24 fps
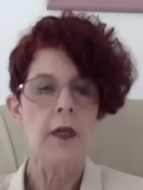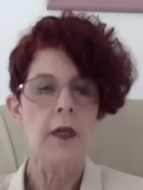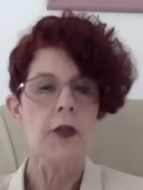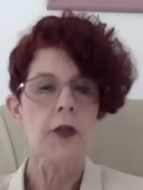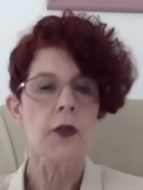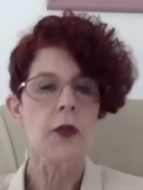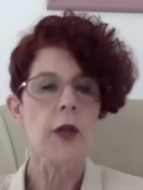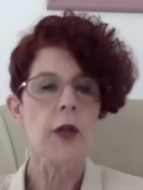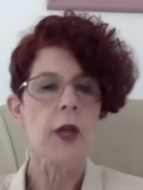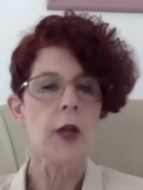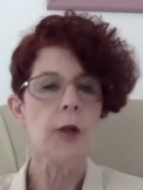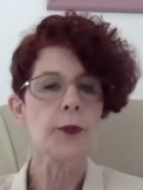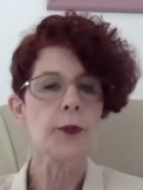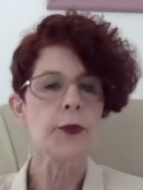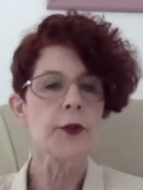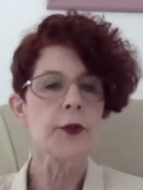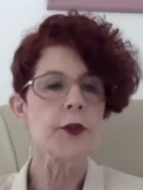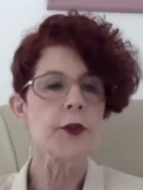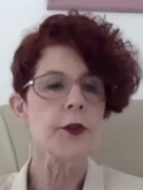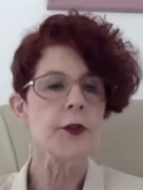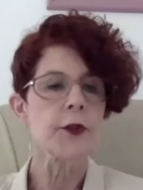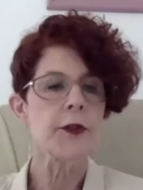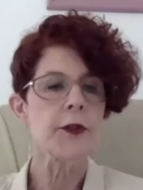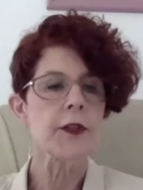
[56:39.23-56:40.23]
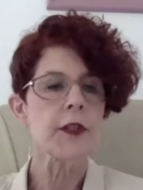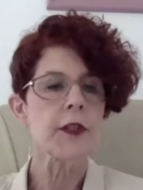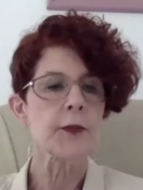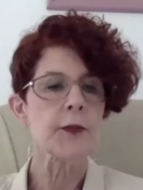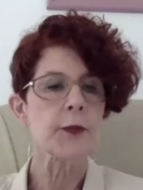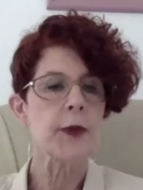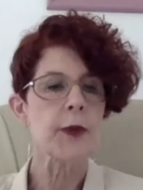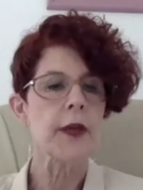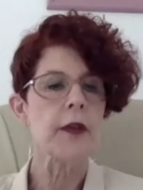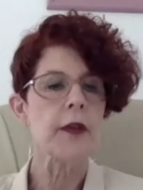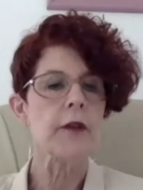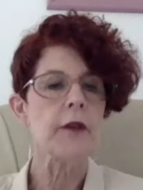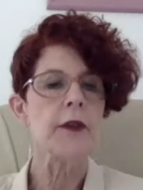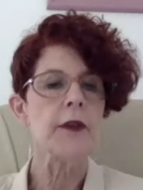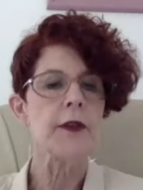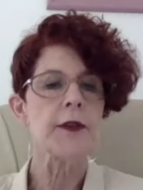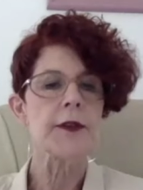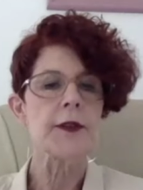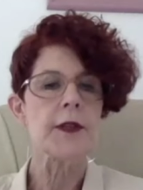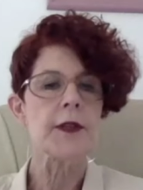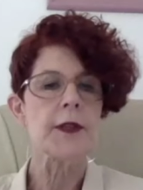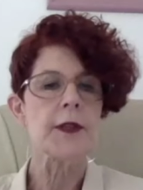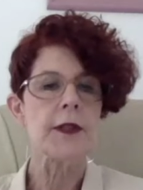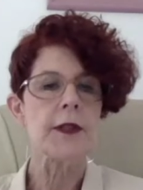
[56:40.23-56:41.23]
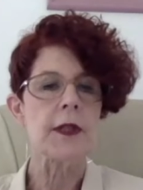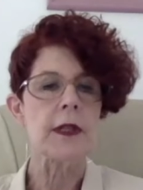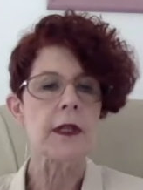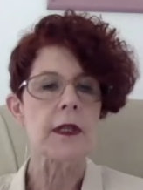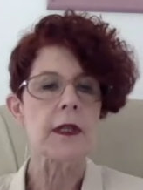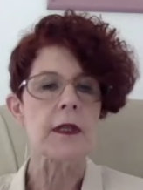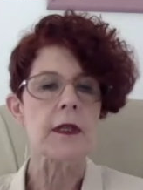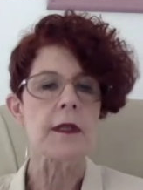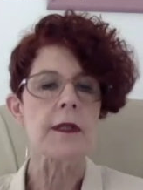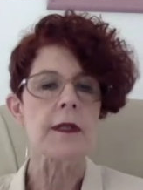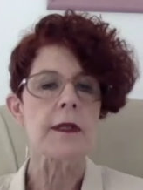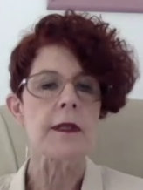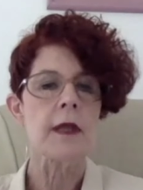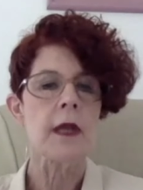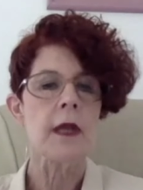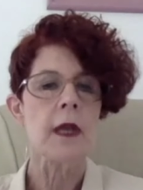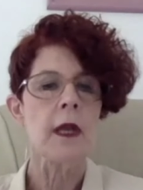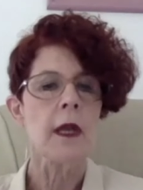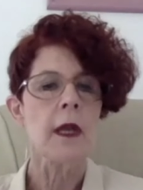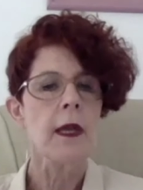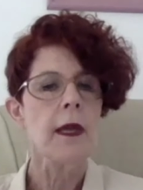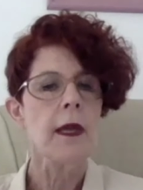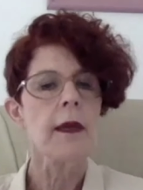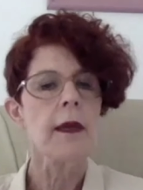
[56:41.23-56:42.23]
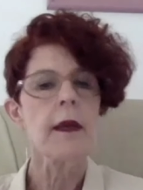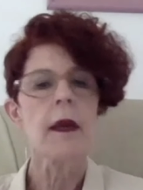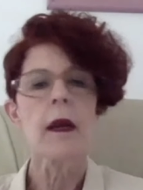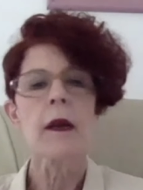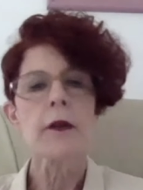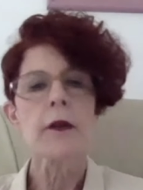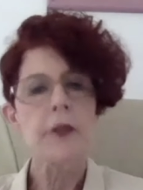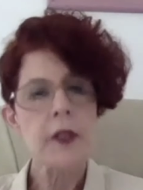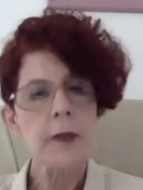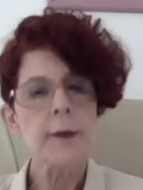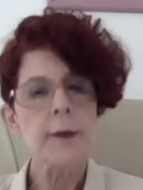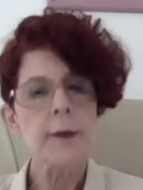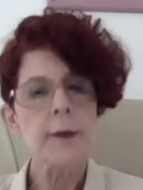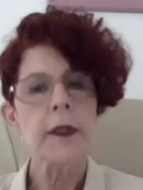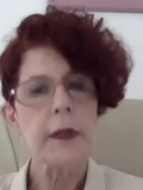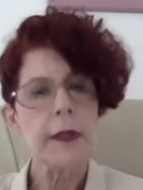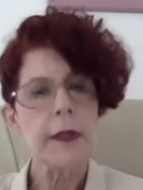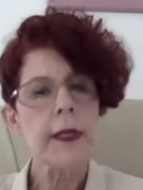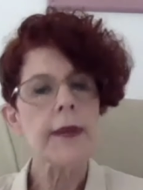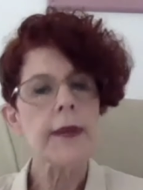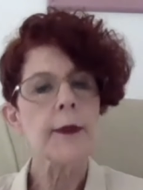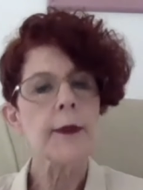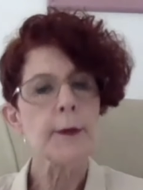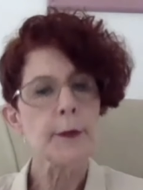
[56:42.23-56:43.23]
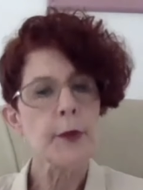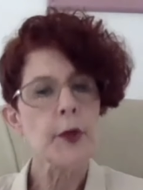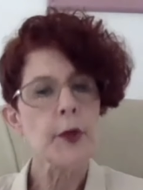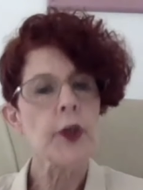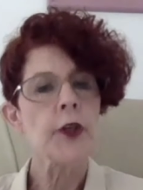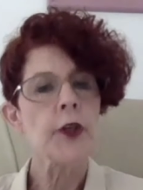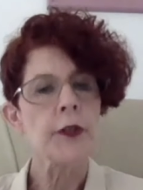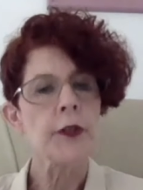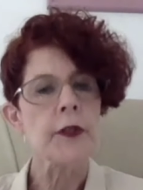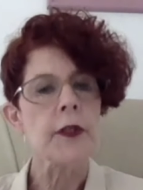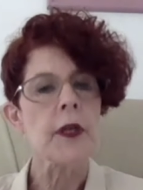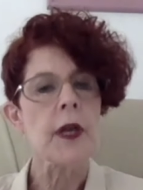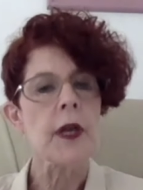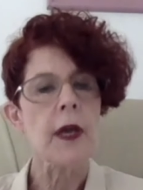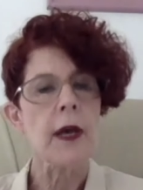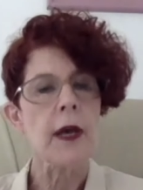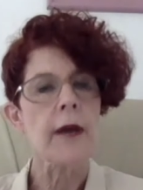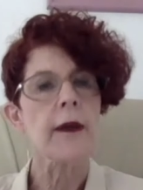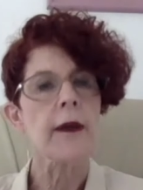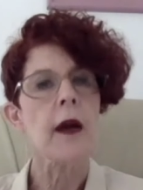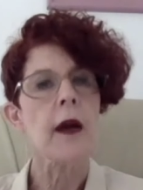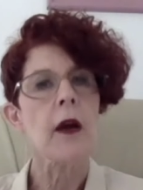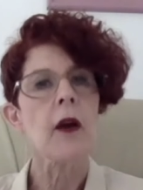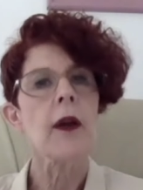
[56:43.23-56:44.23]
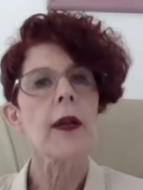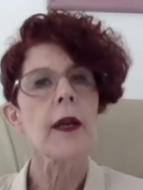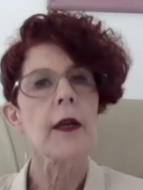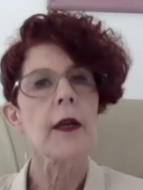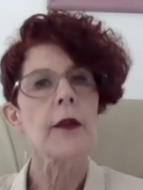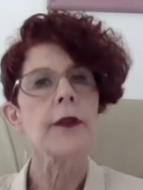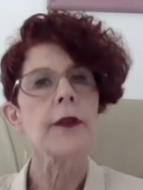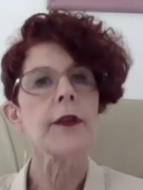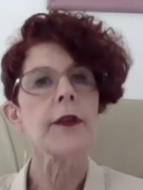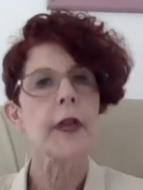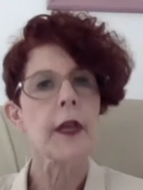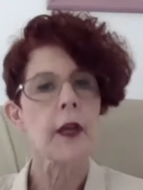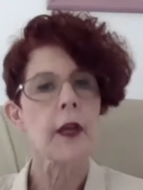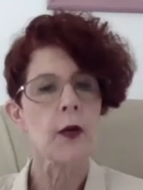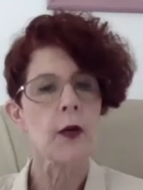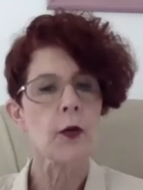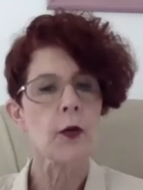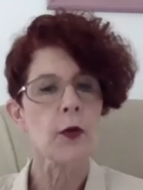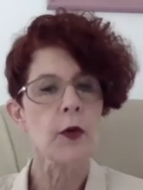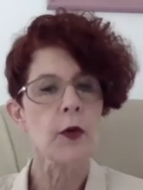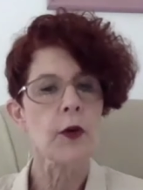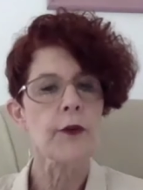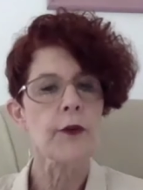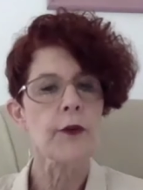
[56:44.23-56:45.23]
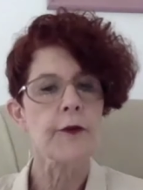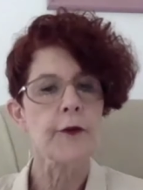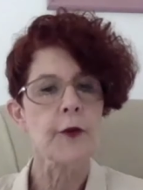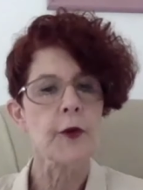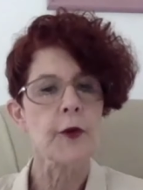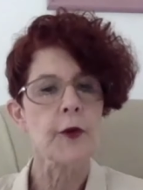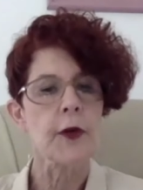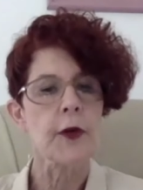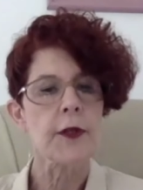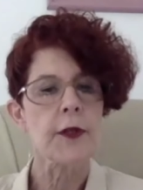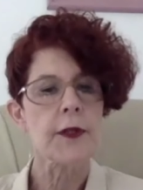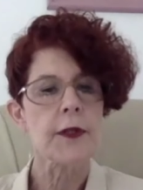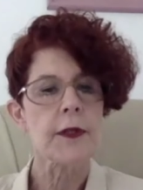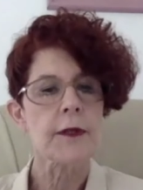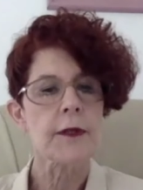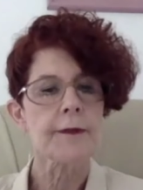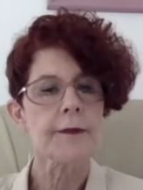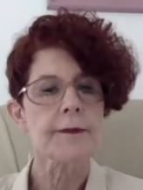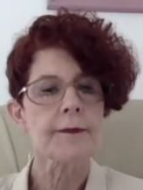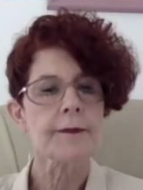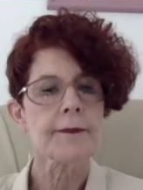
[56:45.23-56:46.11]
to help reduce the spread of this disease and ultimately the burden on our healthcare workforce.